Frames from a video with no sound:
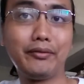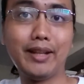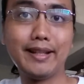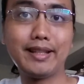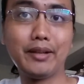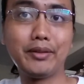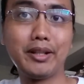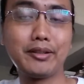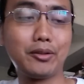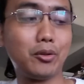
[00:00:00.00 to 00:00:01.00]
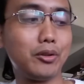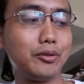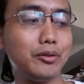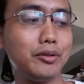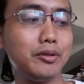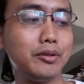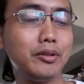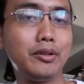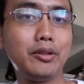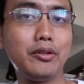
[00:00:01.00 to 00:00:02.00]
Flat 7, that's the chord tone.
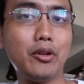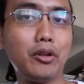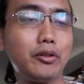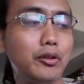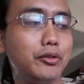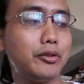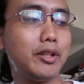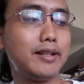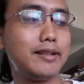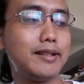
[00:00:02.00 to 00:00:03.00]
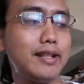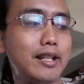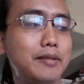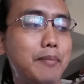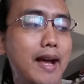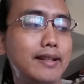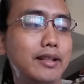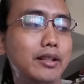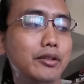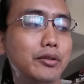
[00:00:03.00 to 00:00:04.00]
Non-chord tone, that's the 6th
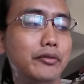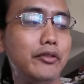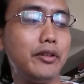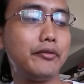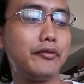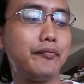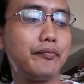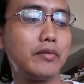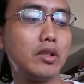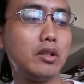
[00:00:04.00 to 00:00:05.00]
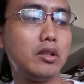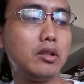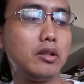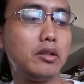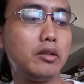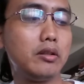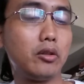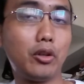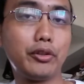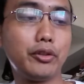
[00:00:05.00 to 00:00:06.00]
passing into a
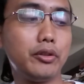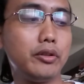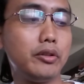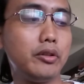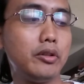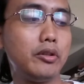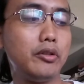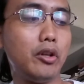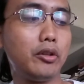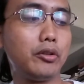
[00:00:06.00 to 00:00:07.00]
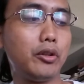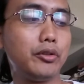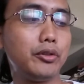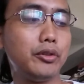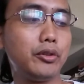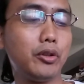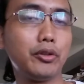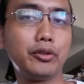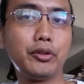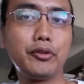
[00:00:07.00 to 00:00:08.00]
5th. Chord tone, non-chord tone,
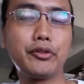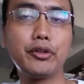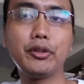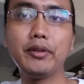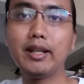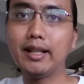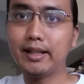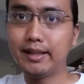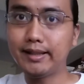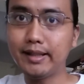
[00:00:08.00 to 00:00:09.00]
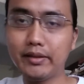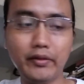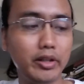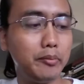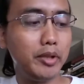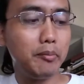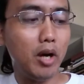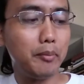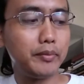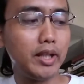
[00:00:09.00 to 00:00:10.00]
chord tone. So this is a very
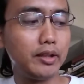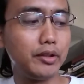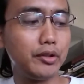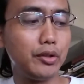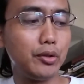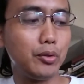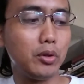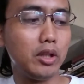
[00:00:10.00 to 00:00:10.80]
bebop thing to do.